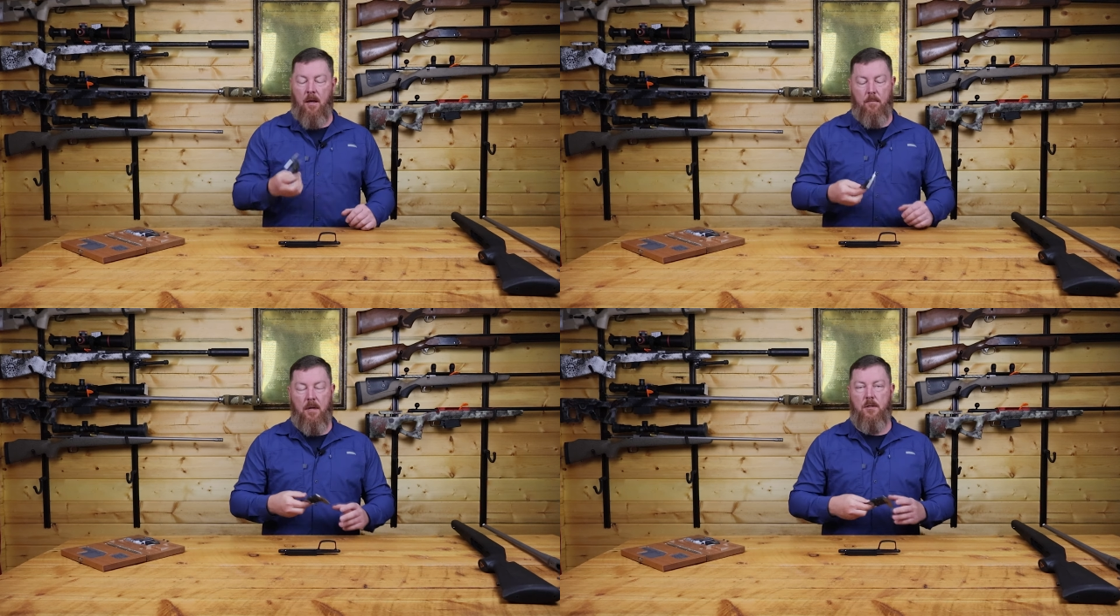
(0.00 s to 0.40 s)

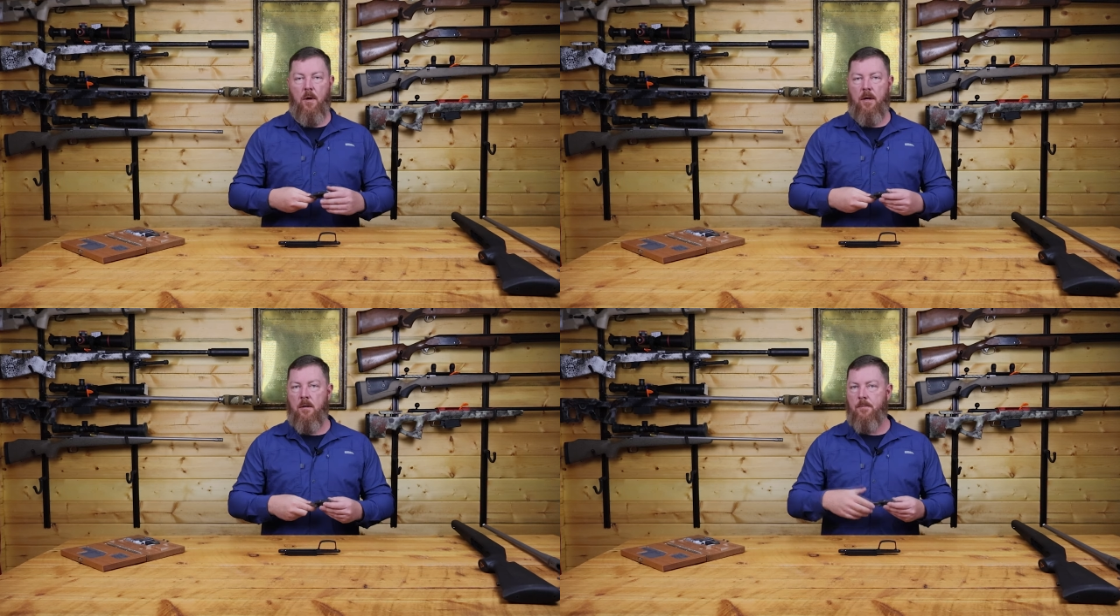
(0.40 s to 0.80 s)

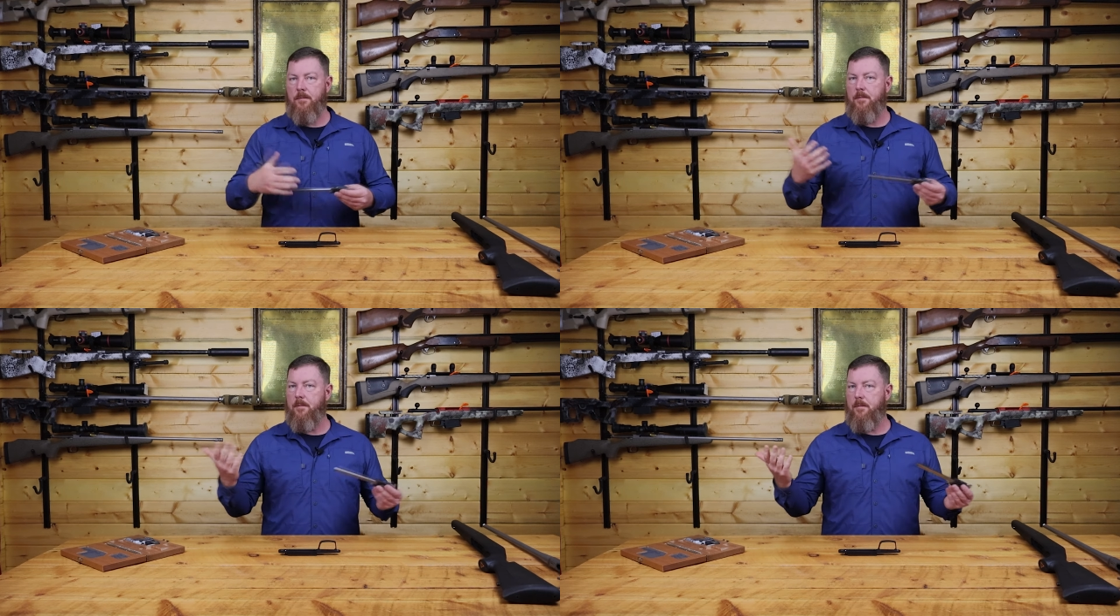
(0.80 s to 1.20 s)
Mitutoyo,
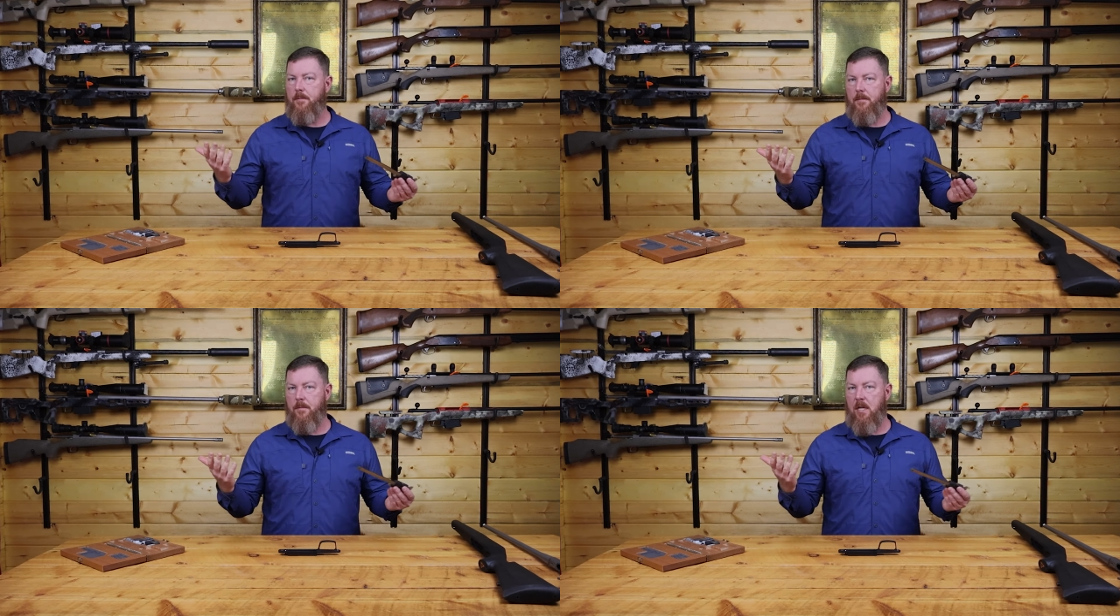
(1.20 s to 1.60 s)

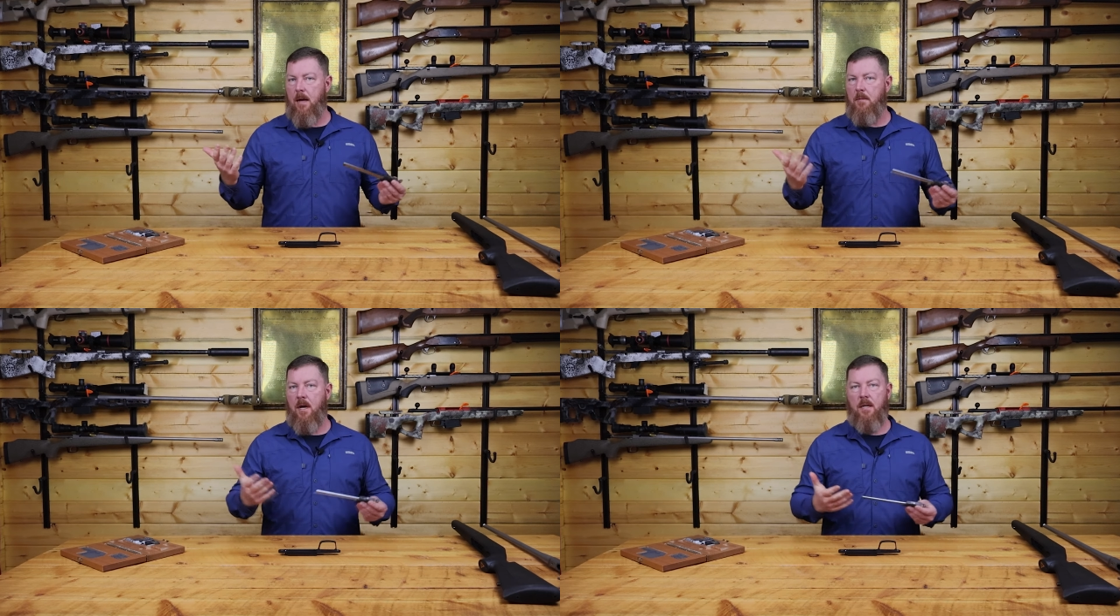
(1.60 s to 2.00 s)
top
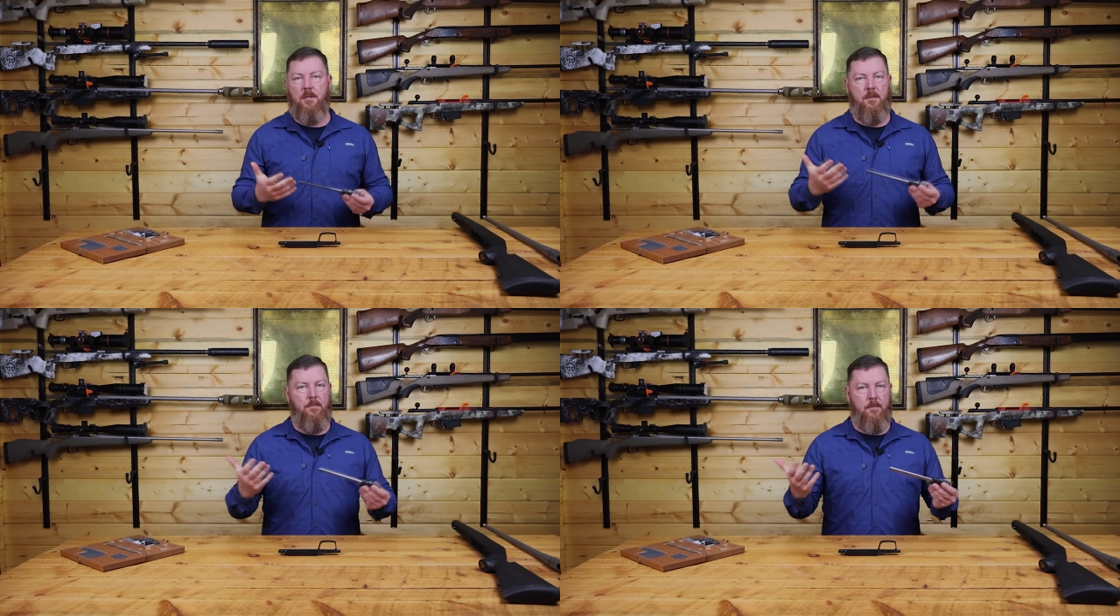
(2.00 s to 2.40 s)
notch.